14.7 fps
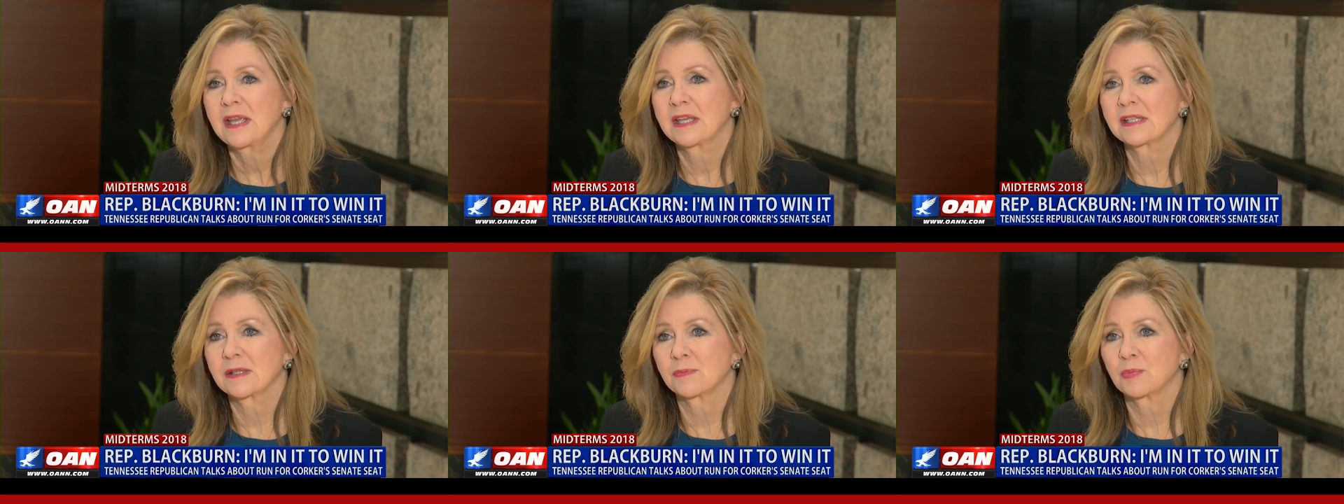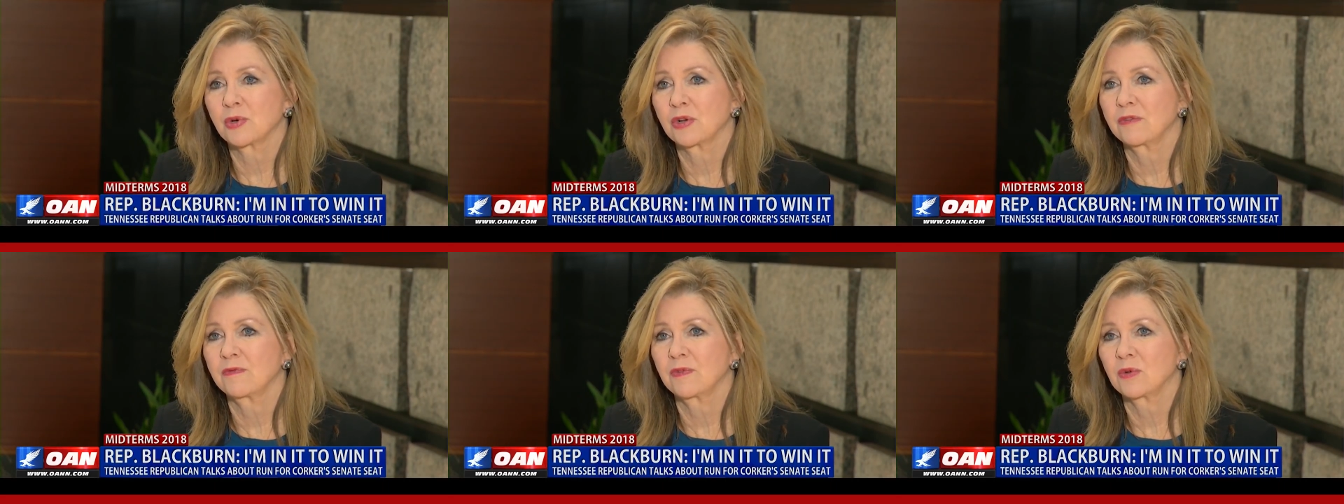his
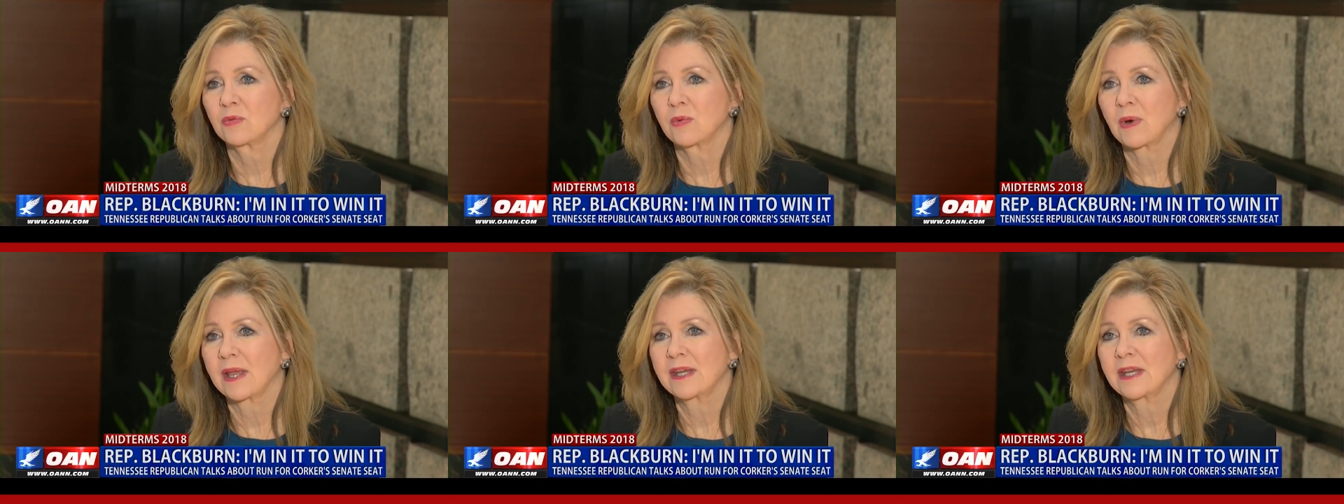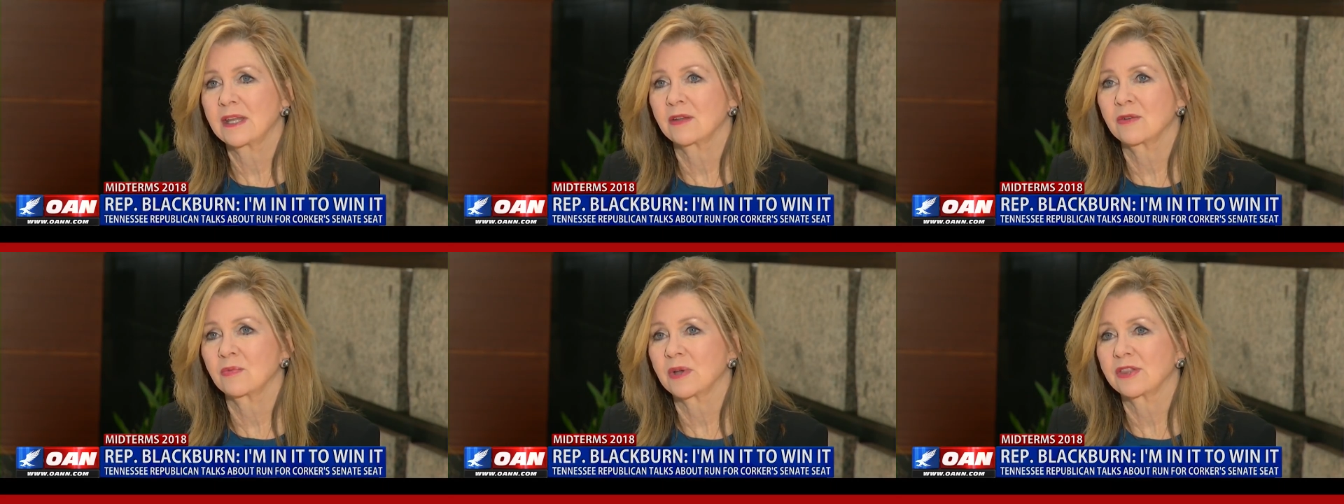approval
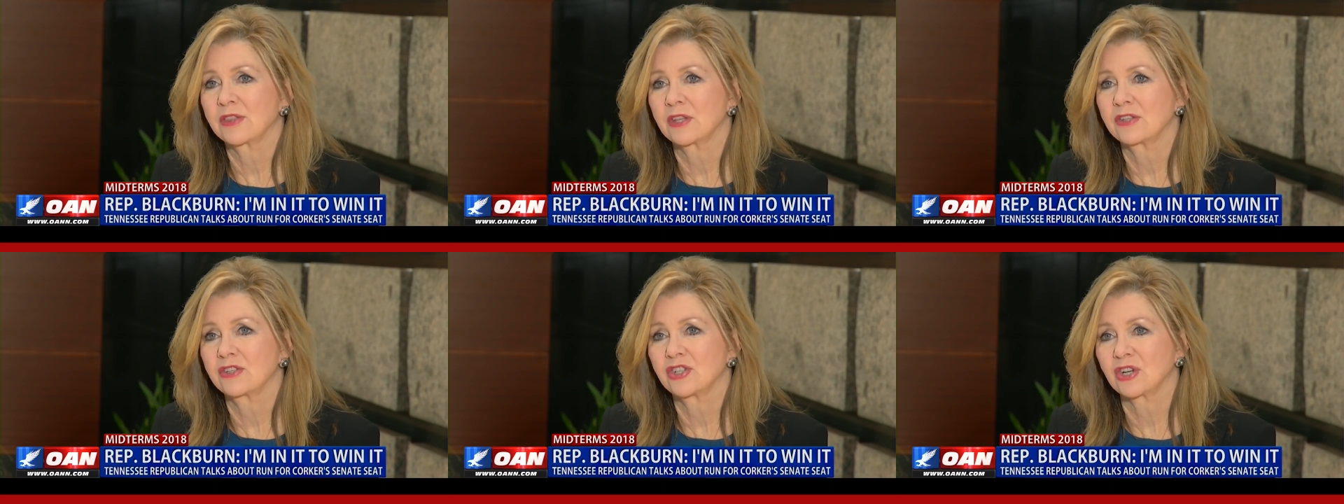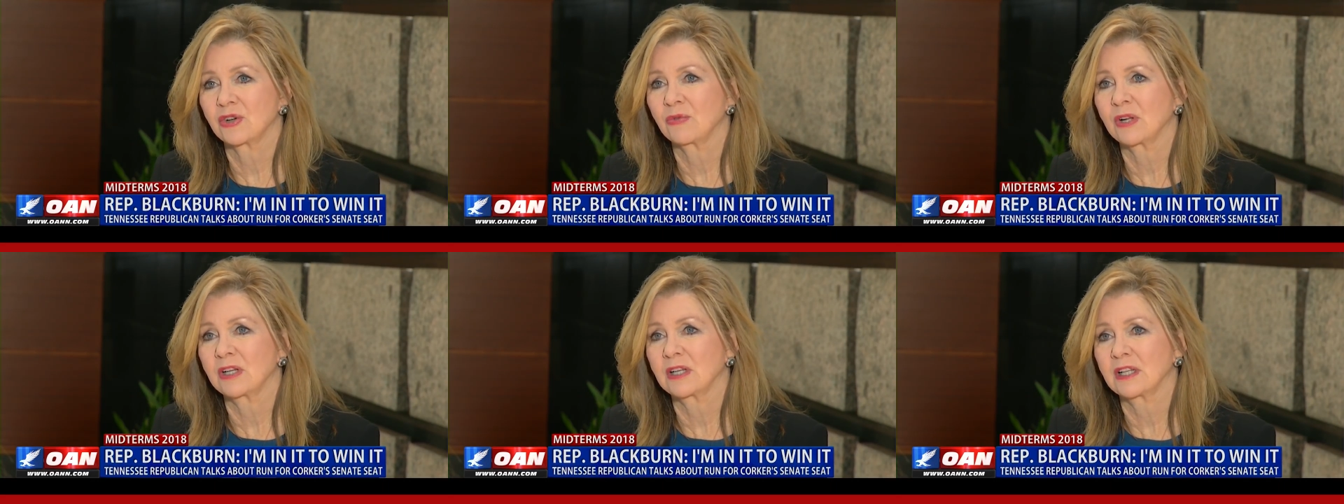rating with
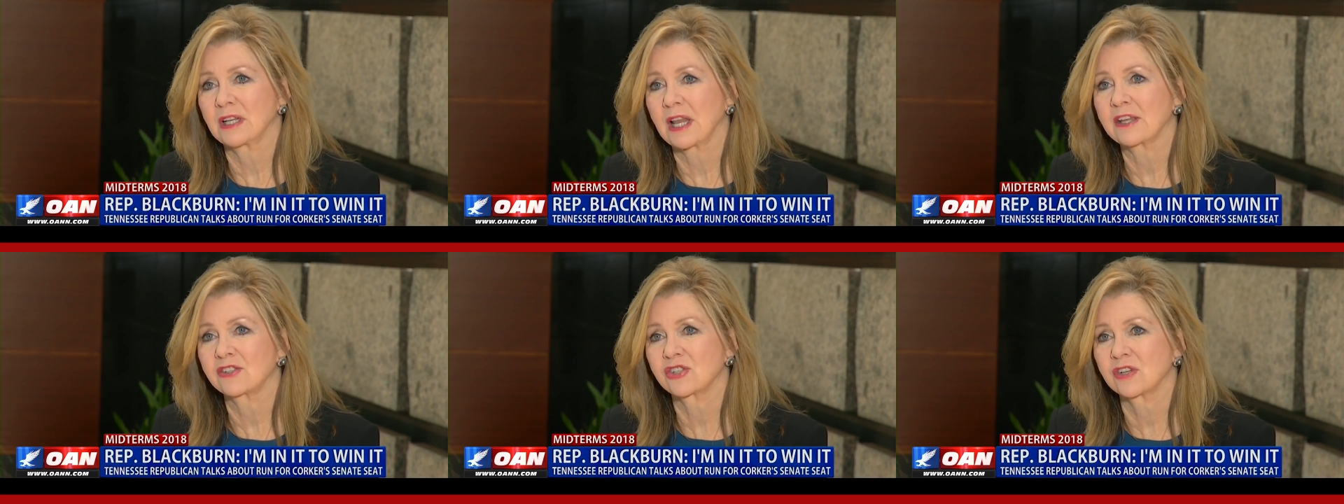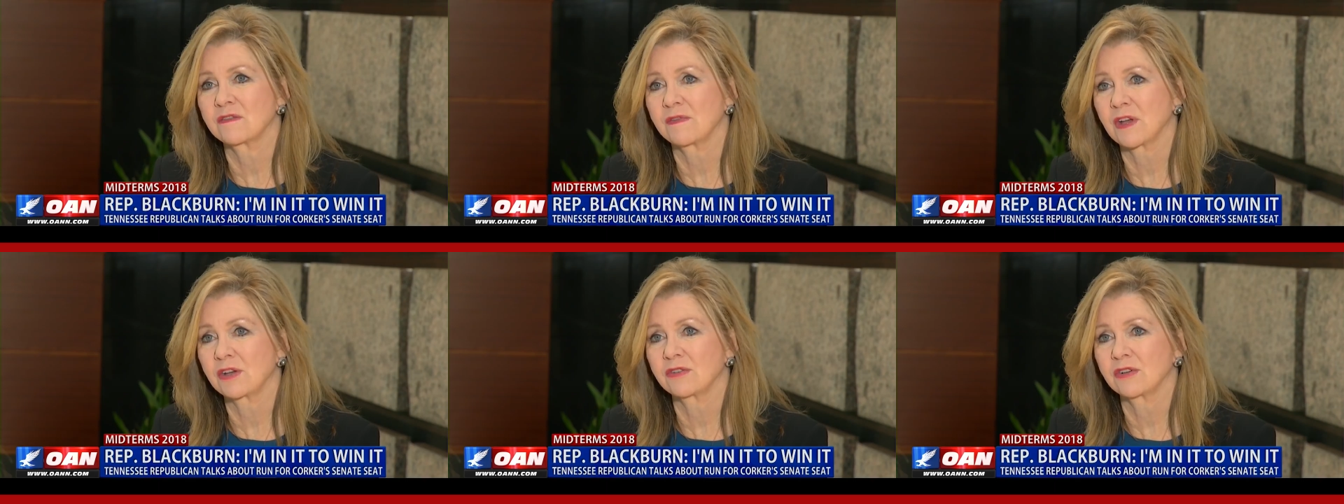general
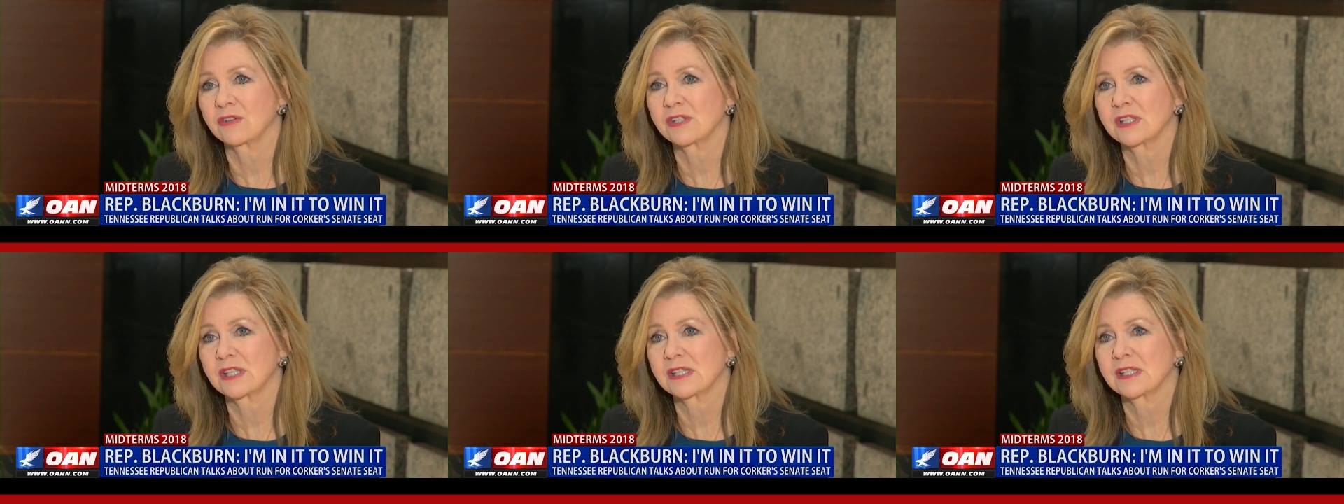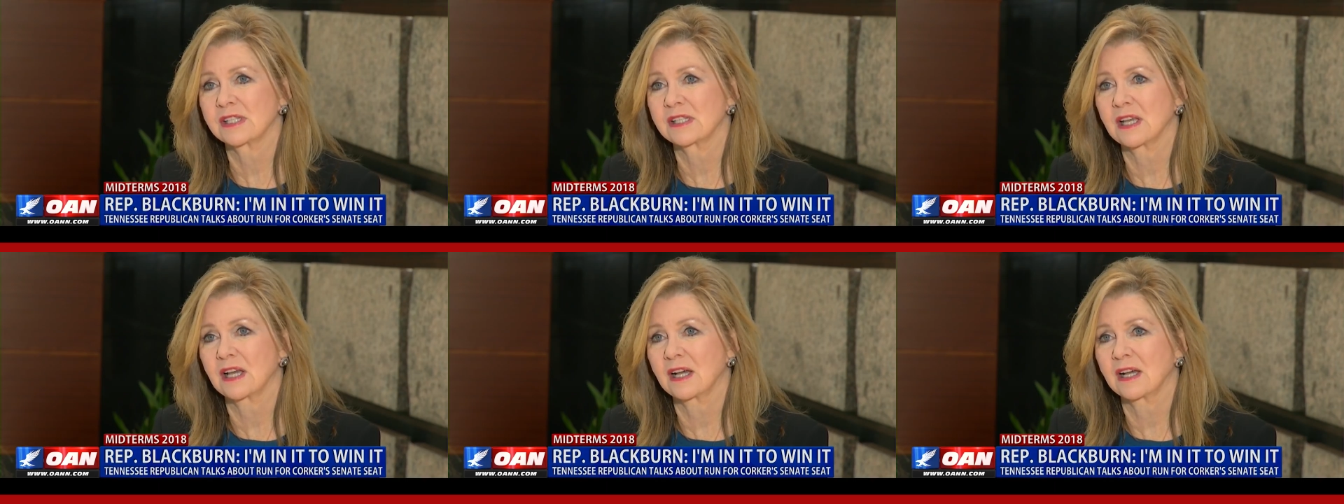election voters
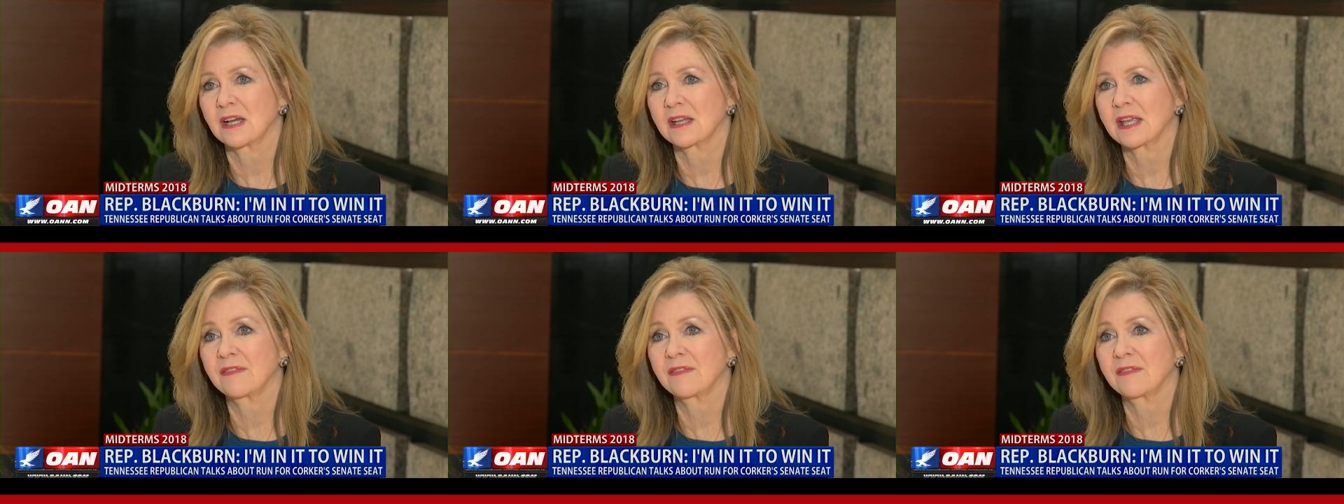is uh,